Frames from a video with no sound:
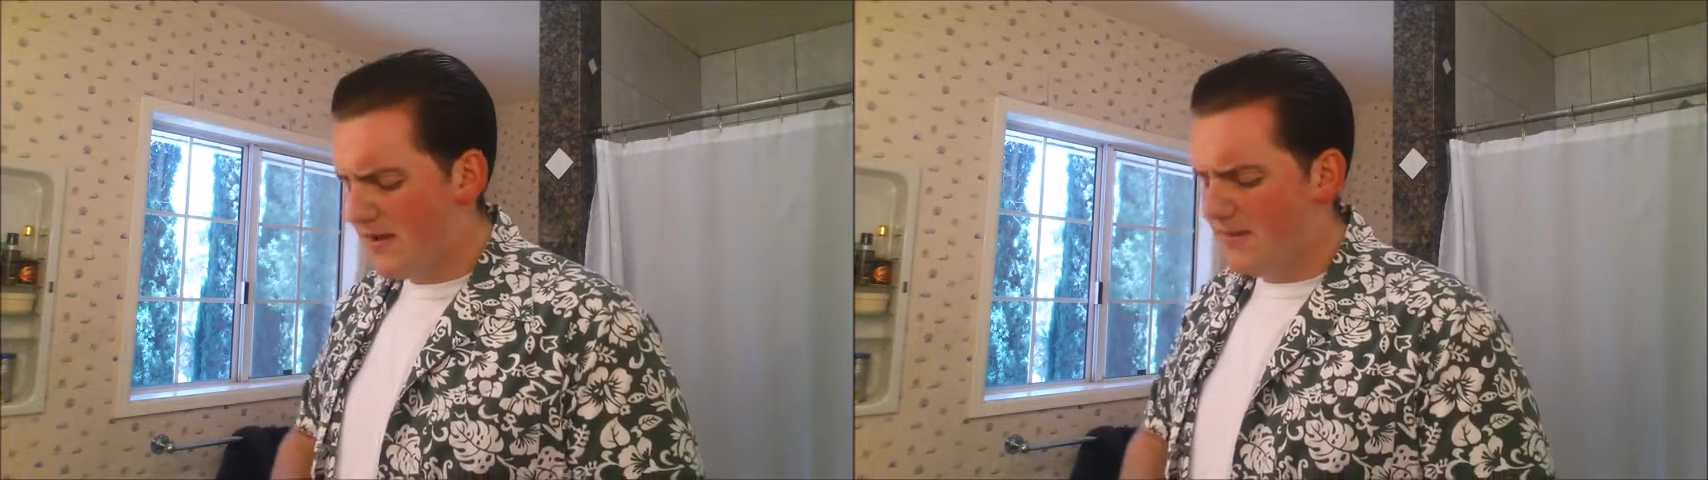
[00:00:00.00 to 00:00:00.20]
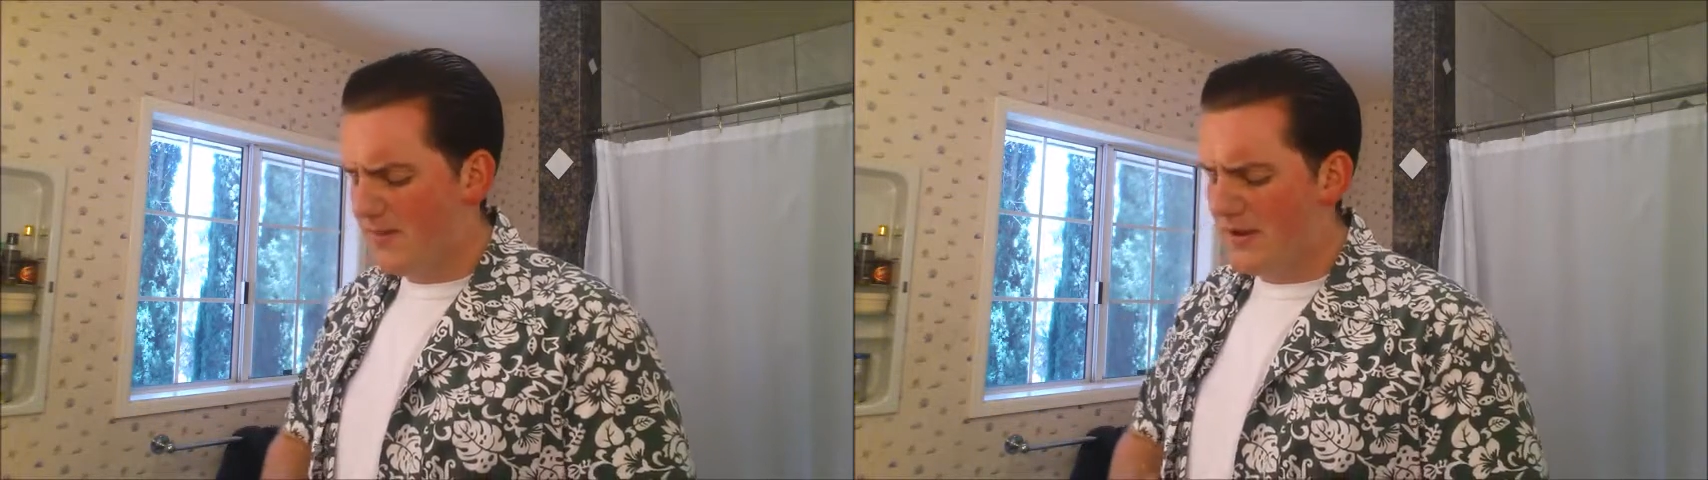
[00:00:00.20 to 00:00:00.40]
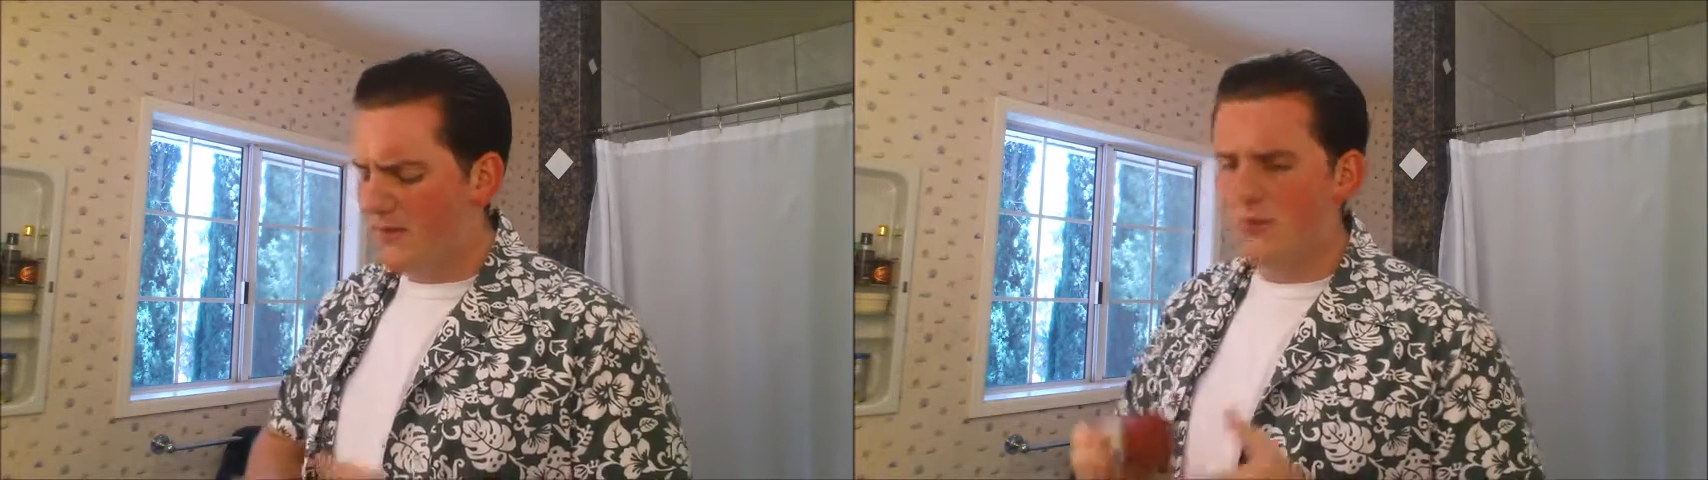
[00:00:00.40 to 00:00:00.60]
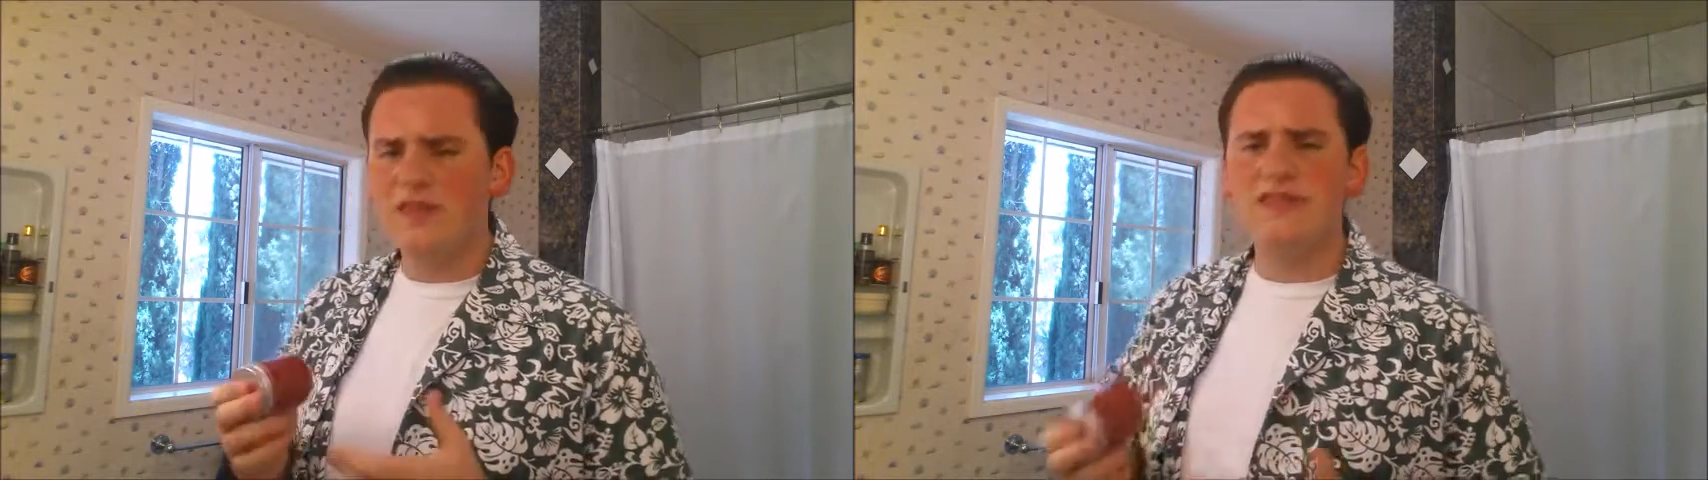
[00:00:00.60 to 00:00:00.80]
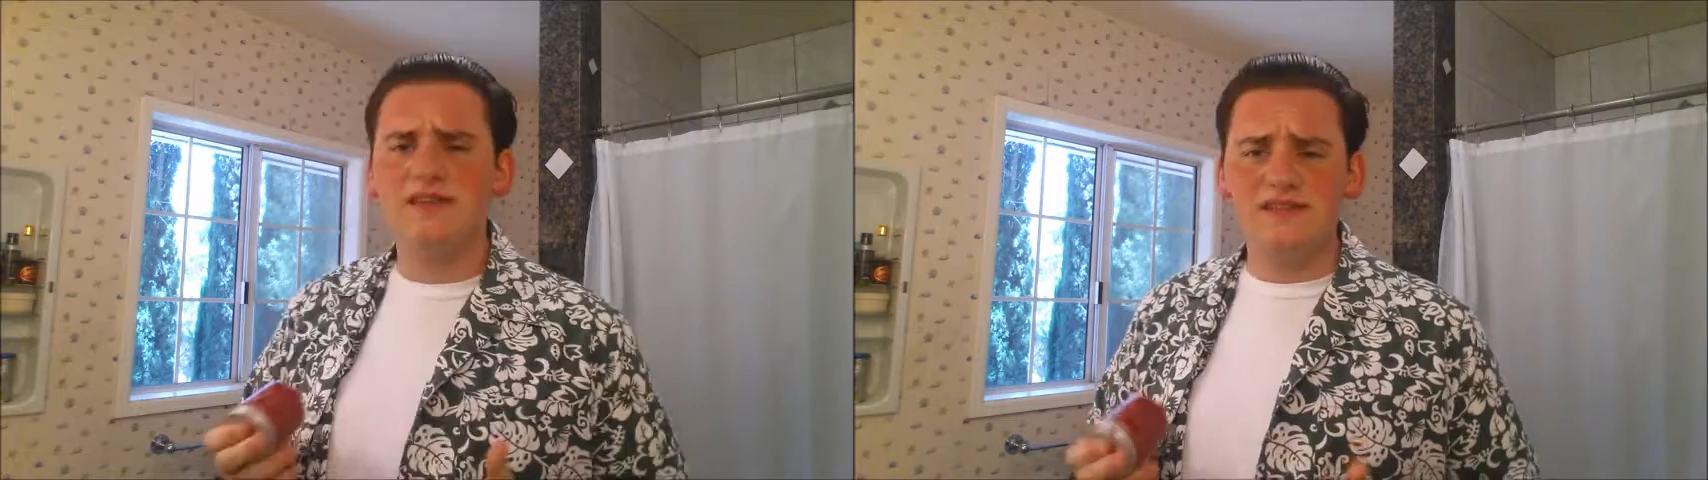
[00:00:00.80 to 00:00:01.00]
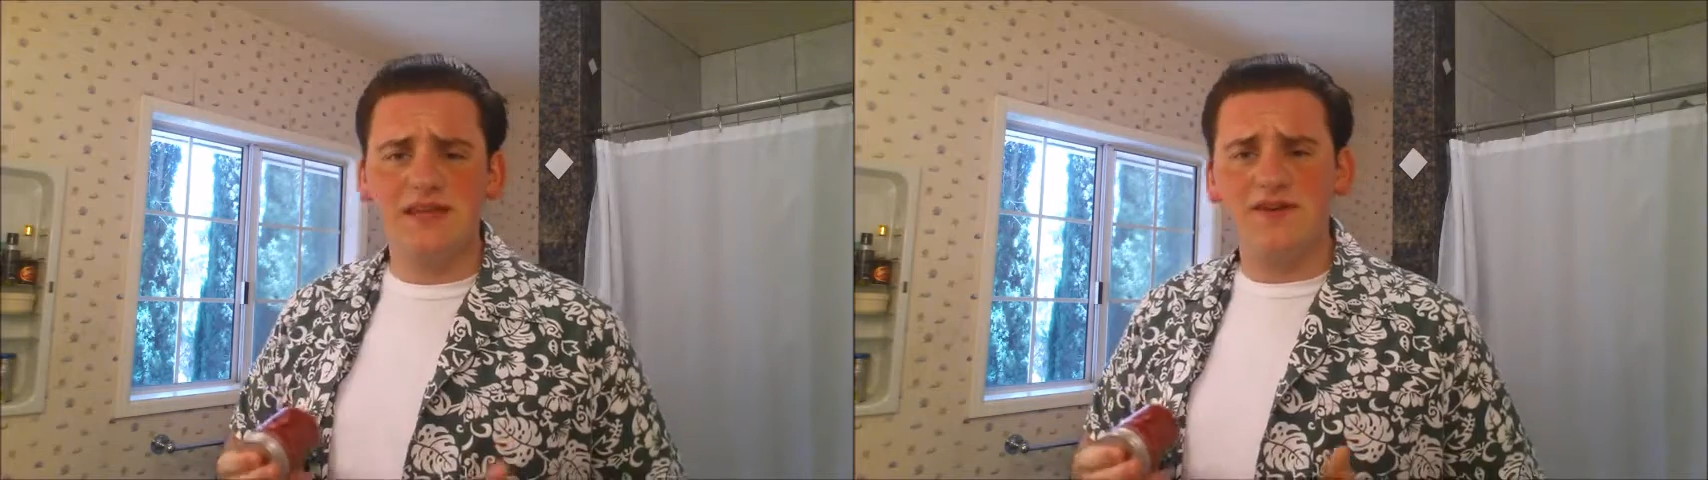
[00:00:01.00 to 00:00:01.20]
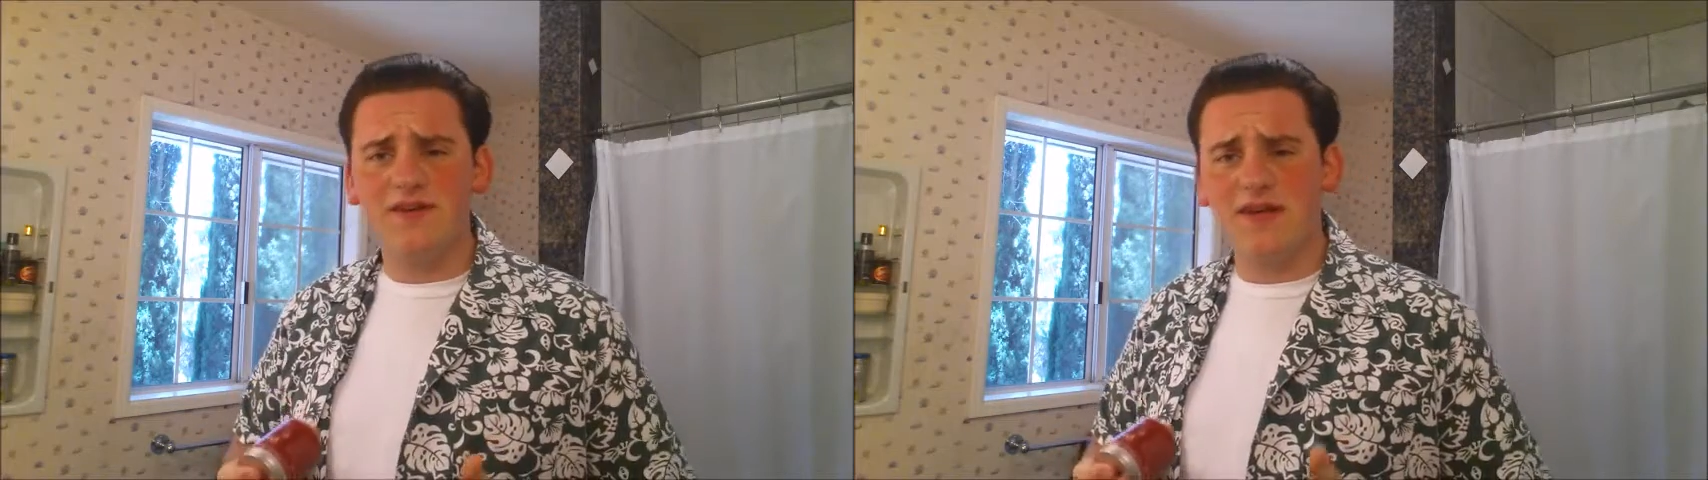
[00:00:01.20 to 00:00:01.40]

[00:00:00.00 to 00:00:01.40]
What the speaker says: But with this stuff,